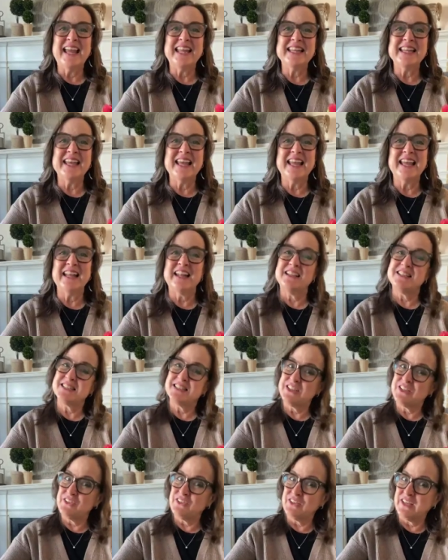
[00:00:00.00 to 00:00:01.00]
And then I'll
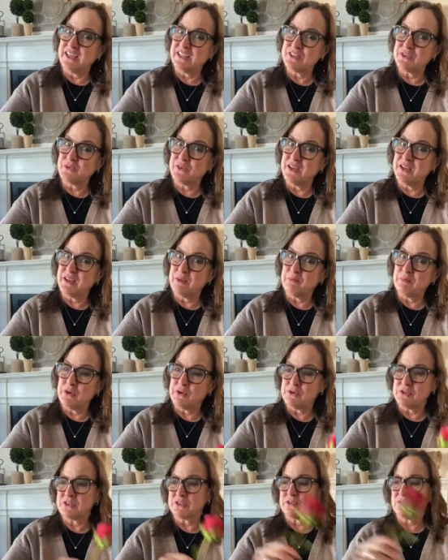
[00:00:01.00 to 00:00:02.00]
see you next week at
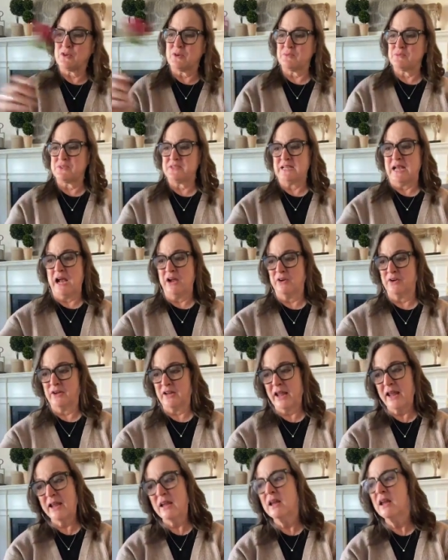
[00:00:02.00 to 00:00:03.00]
Postscript
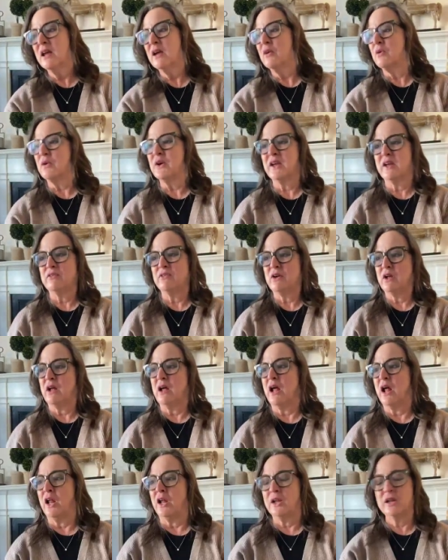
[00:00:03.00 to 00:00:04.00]
Saturday. We have
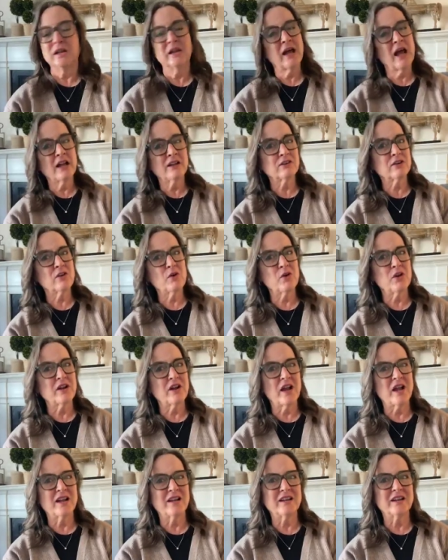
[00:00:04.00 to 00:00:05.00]
a lot going
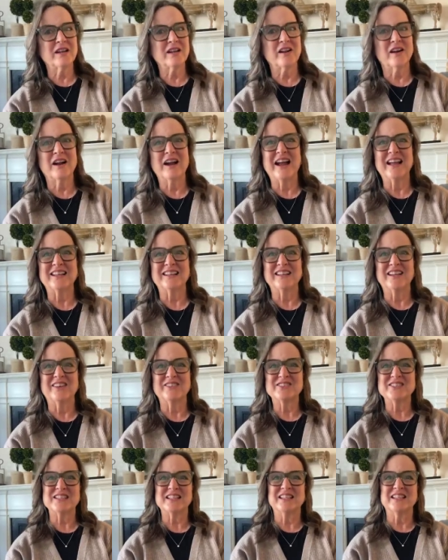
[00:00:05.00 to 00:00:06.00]
on here at
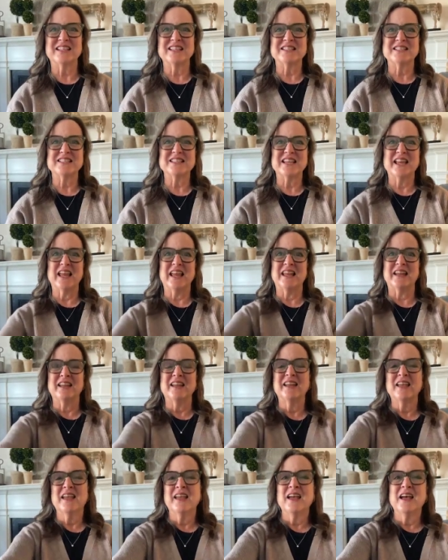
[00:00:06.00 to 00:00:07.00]
Love to List,
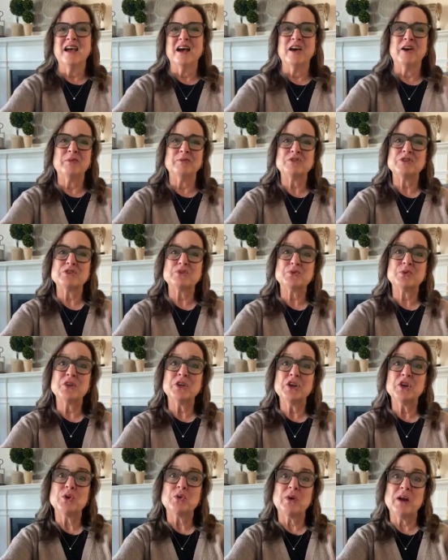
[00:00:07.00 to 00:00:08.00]
and I'm just
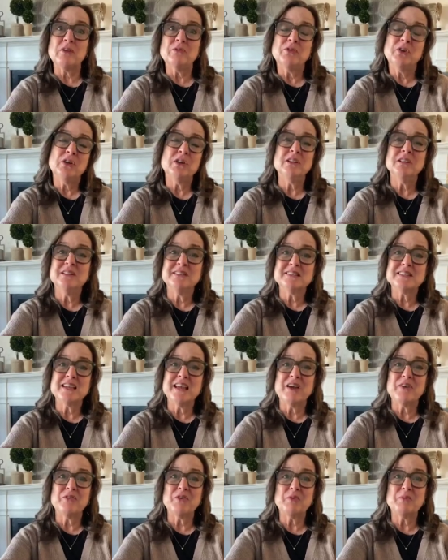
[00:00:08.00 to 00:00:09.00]
really grateful
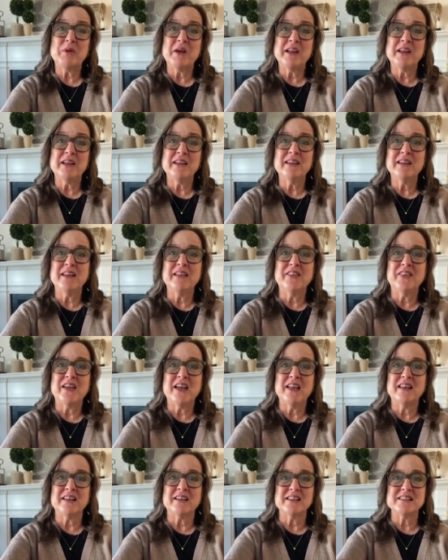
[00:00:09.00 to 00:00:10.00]
to everybody
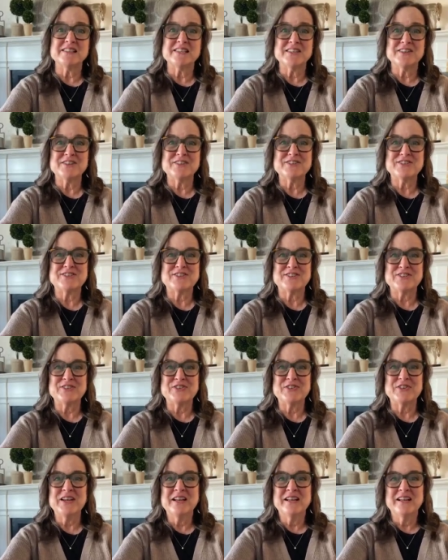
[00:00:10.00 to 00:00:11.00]
that continues
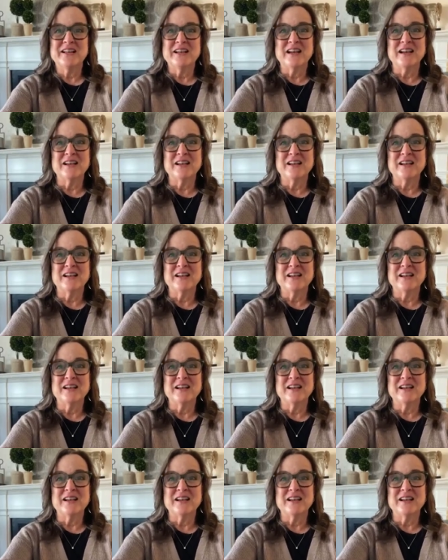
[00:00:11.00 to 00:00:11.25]
to